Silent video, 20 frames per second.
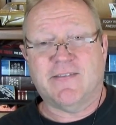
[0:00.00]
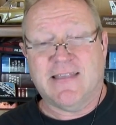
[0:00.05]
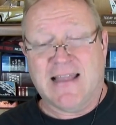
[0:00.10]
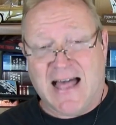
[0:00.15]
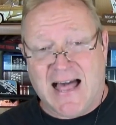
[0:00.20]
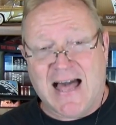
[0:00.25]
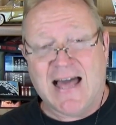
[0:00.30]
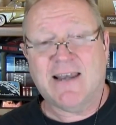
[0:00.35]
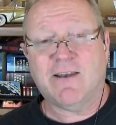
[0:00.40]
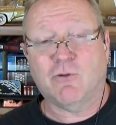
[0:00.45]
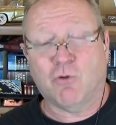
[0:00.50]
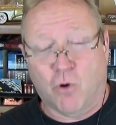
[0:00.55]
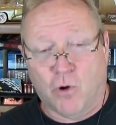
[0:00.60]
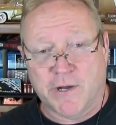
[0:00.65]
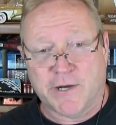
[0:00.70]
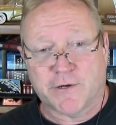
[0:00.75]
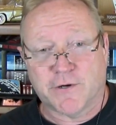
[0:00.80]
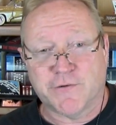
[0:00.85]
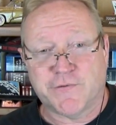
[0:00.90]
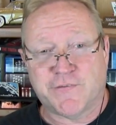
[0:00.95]

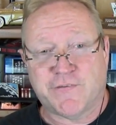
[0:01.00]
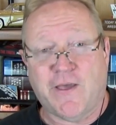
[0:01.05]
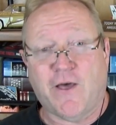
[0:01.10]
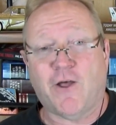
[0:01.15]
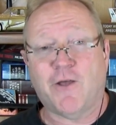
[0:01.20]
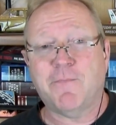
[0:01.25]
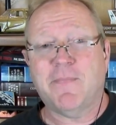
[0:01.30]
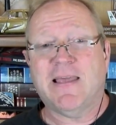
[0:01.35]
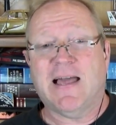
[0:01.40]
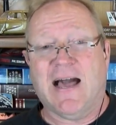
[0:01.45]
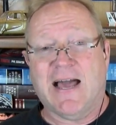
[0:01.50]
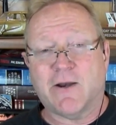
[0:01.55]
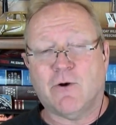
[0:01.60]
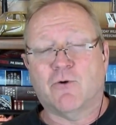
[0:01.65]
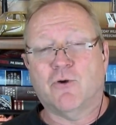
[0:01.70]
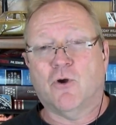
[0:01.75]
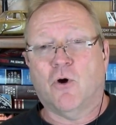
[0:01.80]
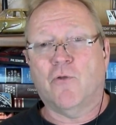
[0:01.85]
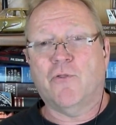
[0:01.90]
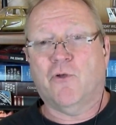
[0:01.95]
non-lawyers telling me I
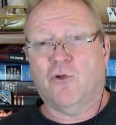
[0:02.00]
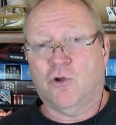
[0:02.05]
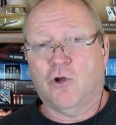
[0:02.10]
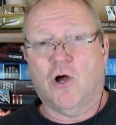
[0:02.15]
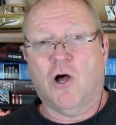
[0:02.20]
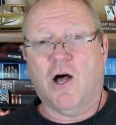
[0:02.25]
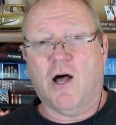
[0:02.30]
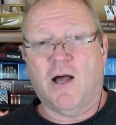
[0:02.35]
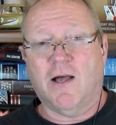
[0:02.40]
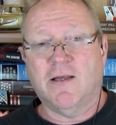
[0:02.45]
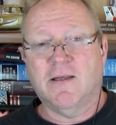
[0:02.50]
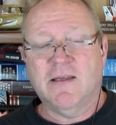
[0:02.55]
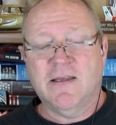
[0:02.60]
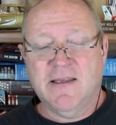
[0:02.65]
don't know the law.